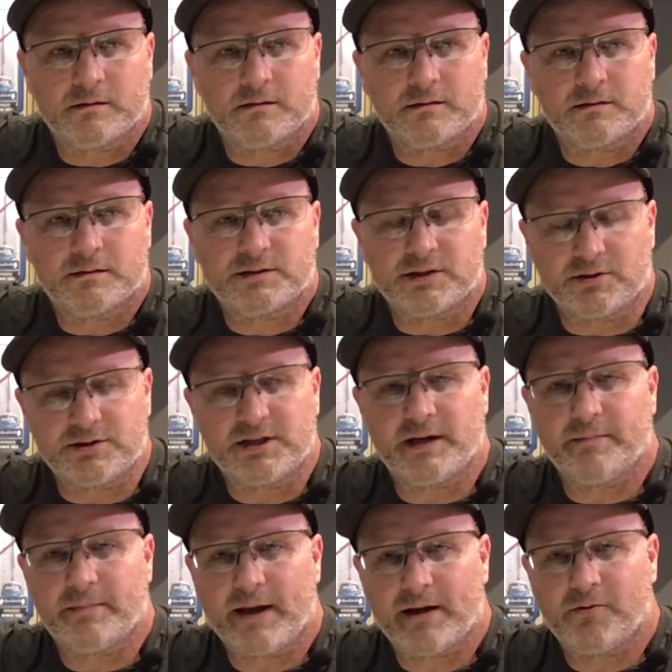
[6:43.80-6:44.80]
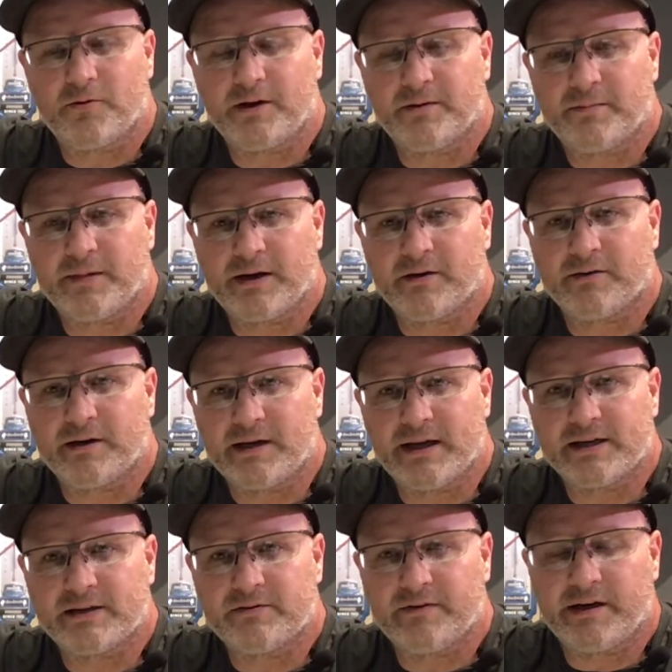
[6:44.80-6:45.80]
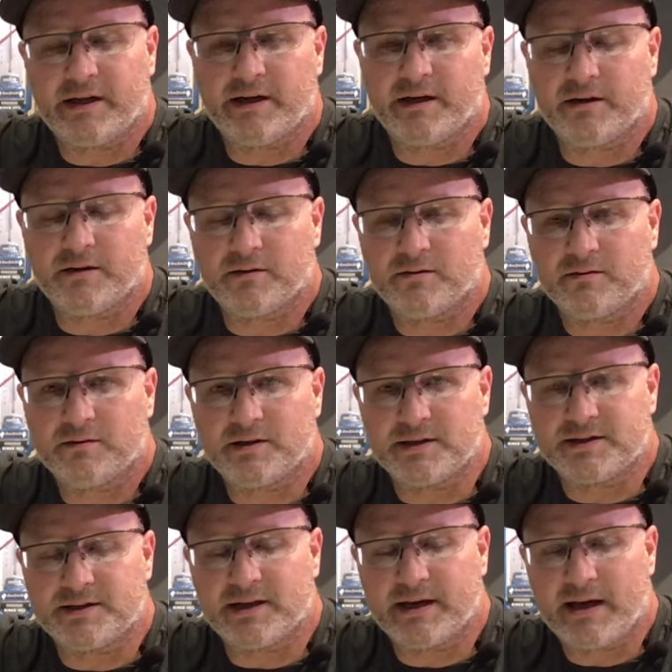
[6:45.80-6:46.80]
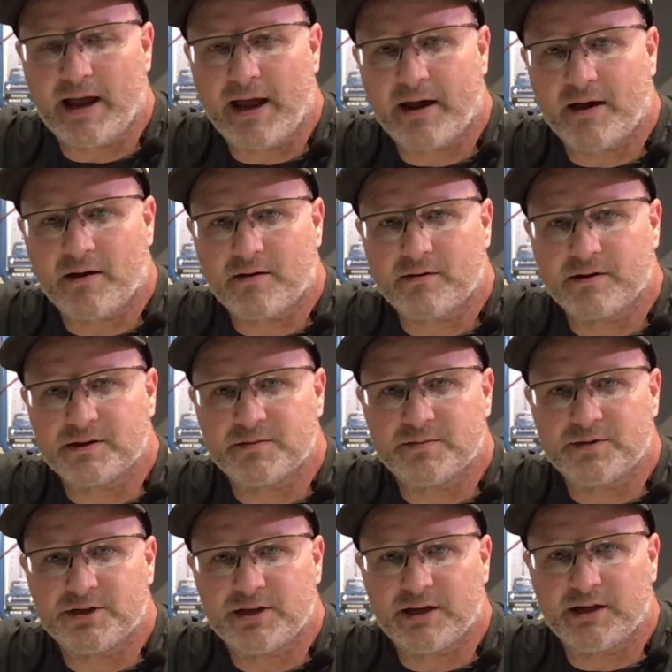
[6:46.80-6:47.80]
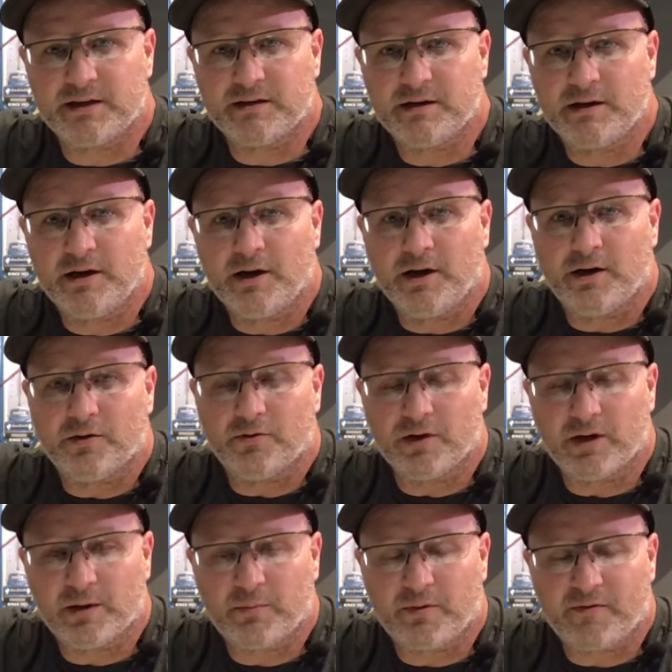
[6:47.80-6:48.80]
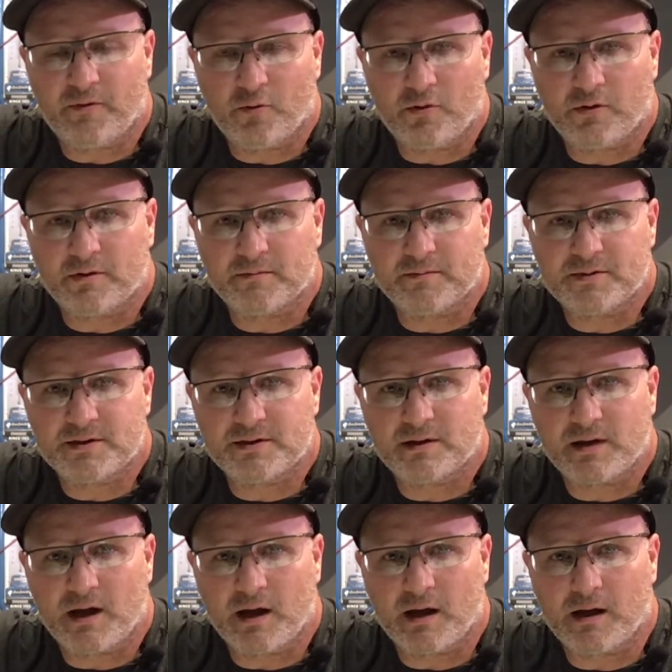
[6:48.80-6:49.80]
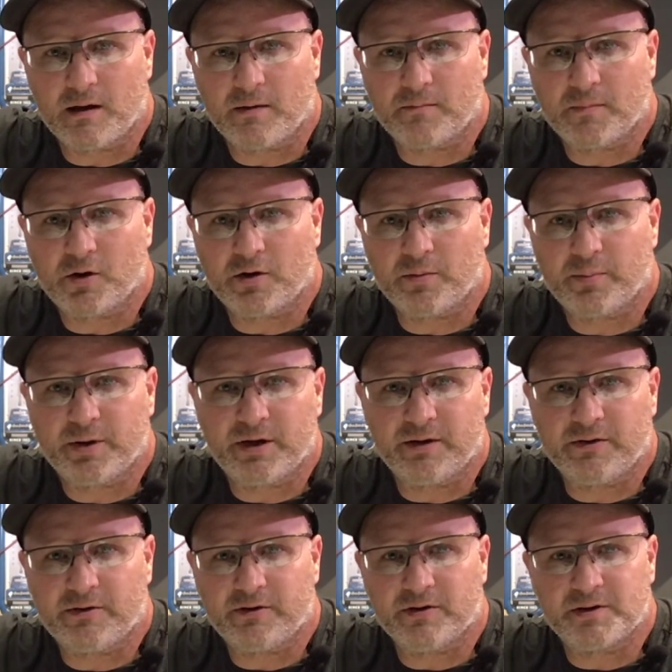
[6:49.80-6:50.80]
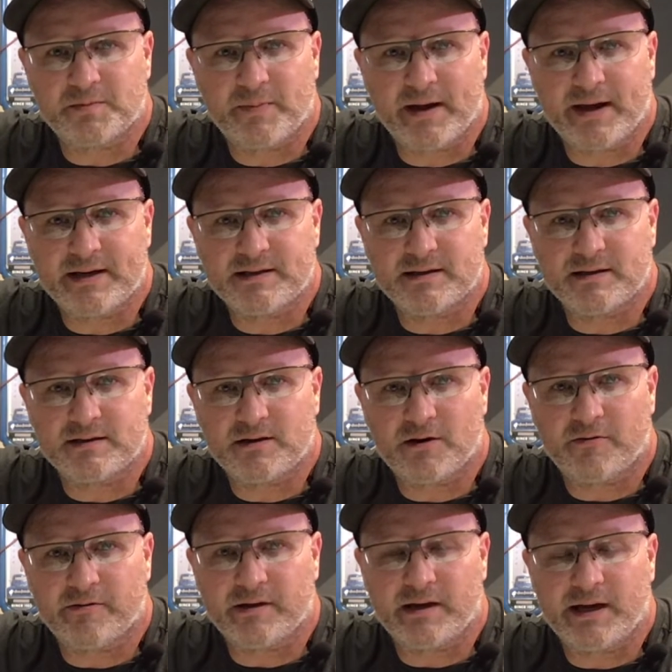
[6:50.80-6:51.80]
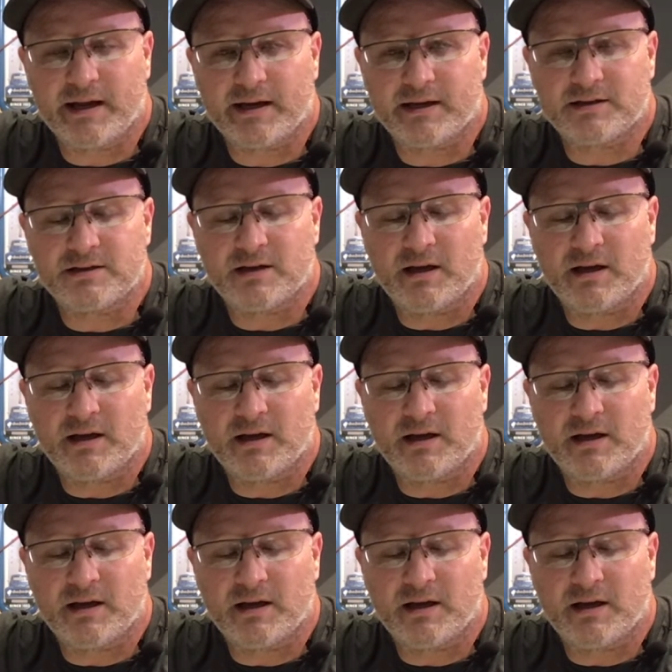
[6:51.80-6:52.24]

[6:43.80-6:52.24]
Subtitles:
So check back with me on the next video to see how this machine really performs. I'm going to put it through its paces over the next